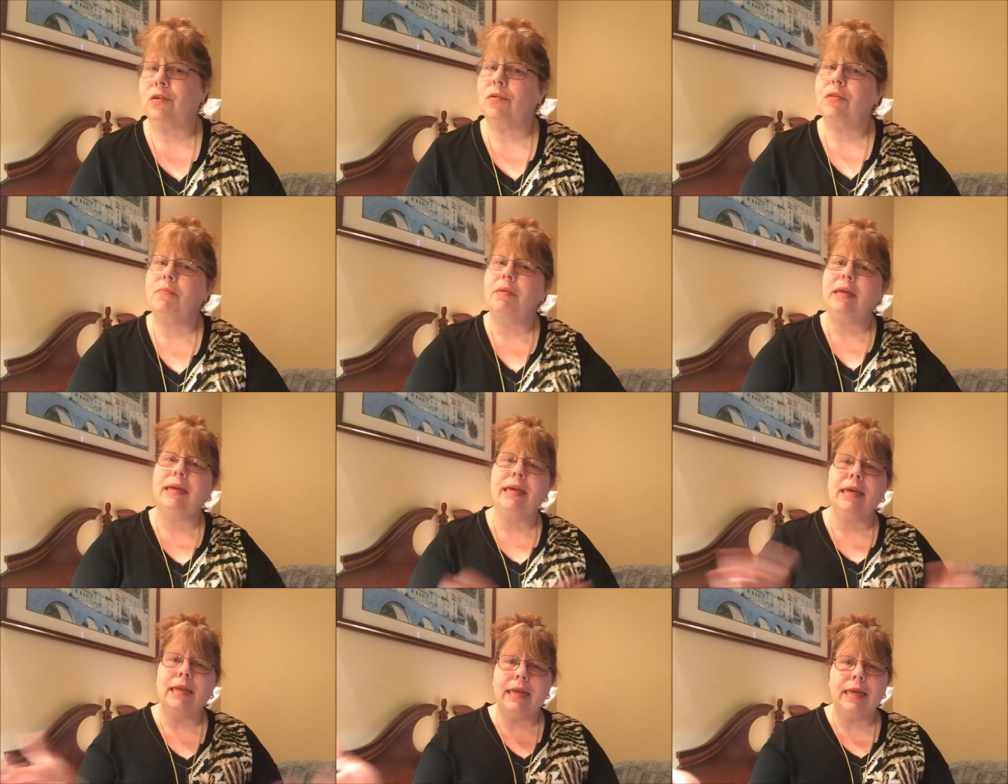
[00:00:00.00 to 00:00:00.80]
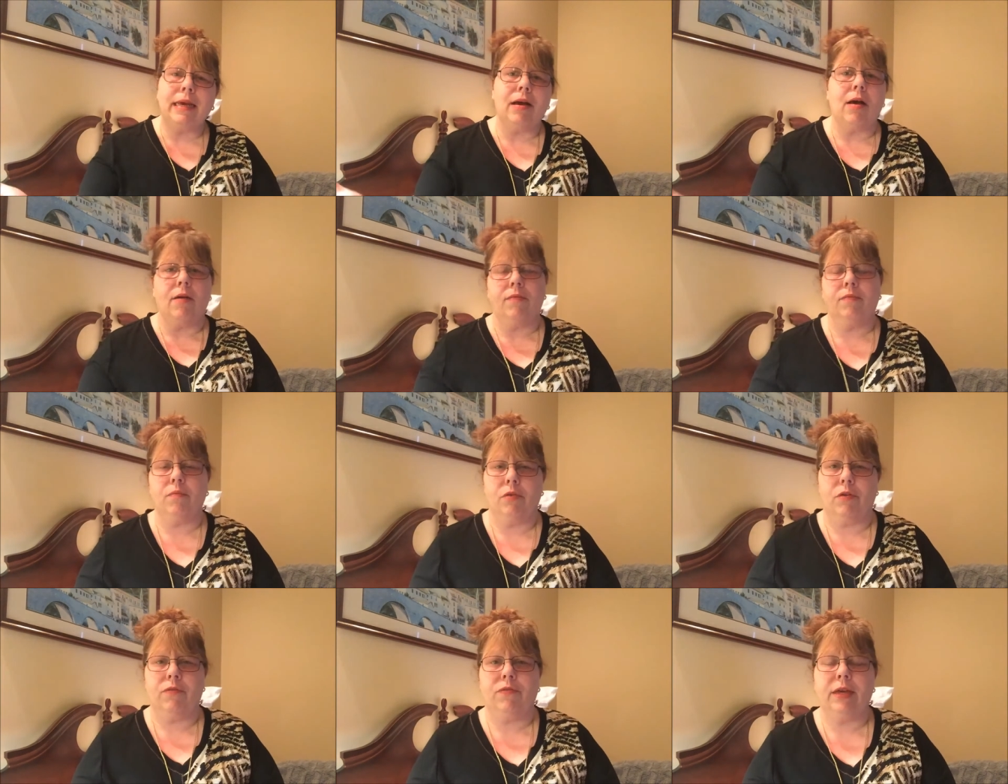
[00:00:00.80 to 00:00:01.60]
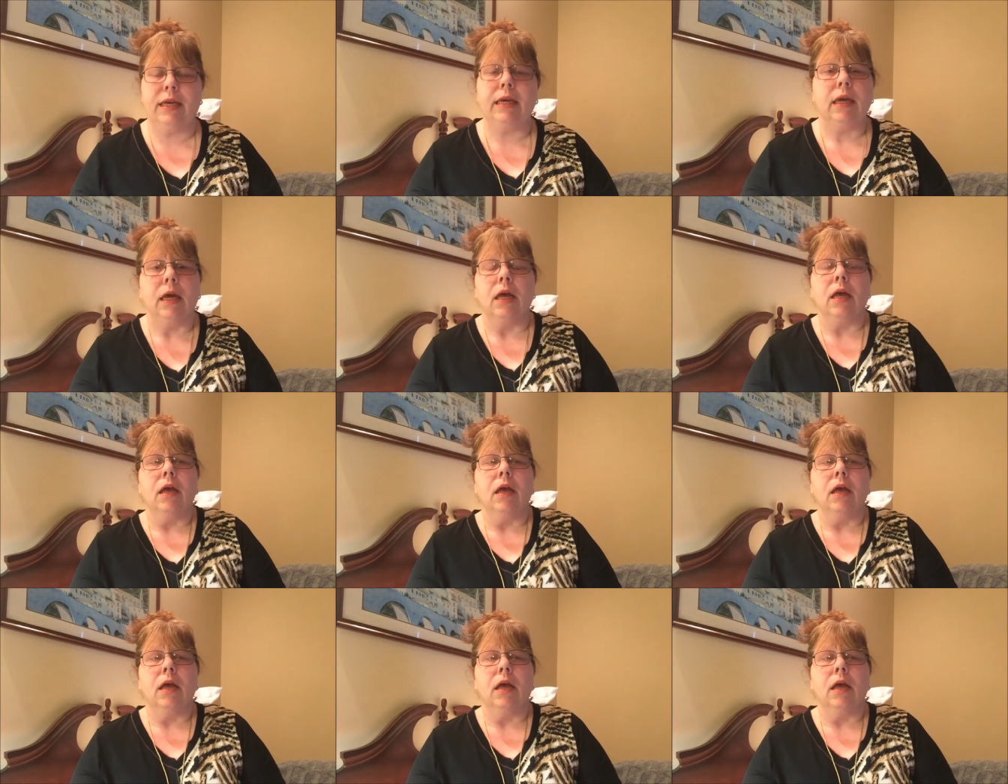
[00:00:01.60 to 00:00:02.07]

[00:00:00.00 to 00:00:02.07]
So in the beginning of Murphy,